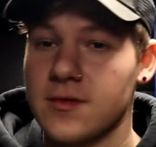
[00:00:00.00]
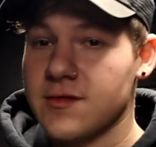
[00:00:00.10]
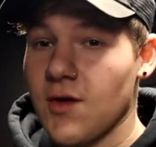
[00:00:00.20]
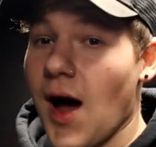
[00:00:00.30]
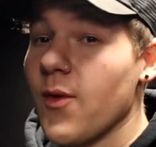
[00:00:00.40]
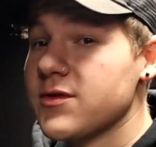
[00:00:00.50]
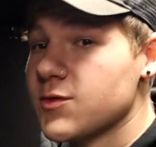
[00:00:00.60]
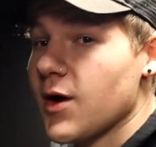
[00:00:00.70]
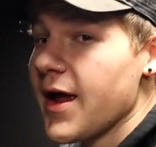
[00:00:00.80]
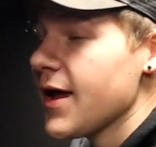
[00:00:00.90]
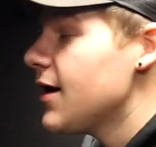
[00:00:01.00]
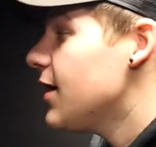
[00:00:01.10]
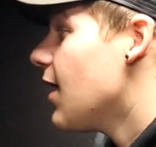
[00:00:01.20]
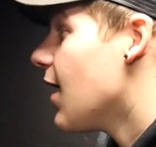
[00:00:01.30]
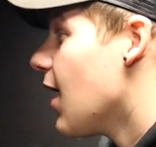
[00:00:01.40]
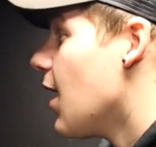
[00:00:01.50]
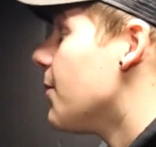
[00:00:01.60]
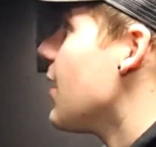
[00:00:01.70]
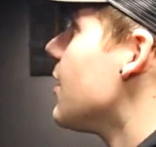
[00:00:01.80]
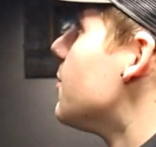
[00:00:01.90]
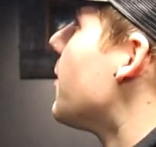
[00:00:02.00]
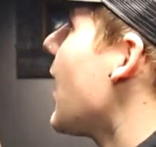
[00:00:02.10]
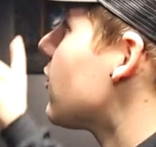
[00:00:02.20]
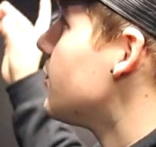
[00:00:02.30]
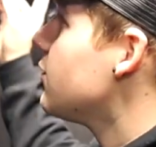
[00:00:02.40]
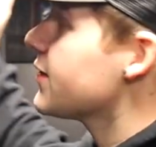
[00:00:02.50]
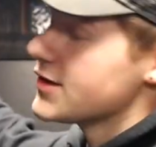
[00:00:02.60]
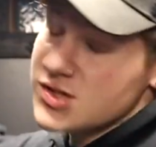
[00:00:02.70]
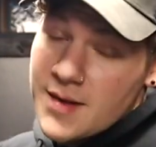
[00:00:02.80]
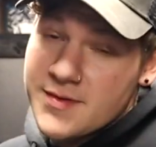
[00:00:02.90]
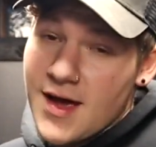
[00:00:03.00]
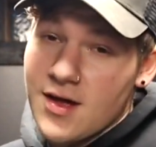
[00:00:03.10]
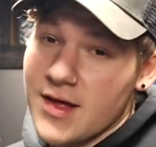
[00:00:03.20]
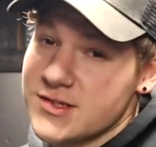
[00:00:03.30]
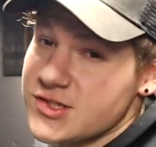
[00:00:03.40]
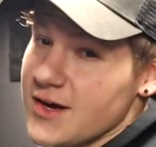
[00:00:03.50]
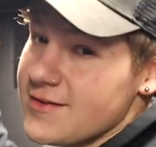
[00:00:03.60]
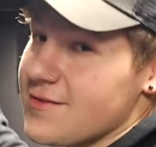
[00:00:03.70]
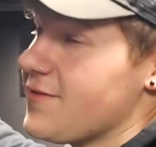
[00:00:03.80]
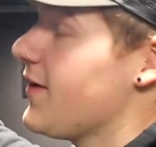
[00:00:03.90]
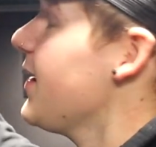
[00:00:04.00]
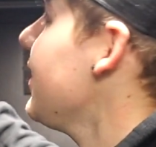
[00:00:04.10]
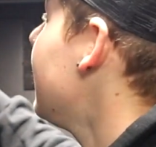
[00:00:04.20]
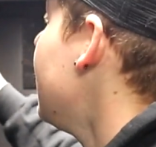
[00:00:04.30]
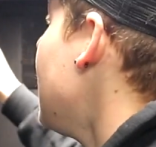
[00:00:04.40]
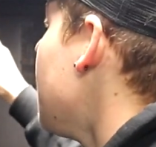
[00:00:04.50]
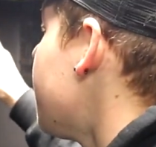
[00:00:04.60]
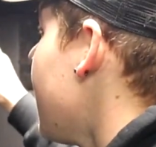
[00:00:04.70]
So I was right. By removing the drop tile, it just fit up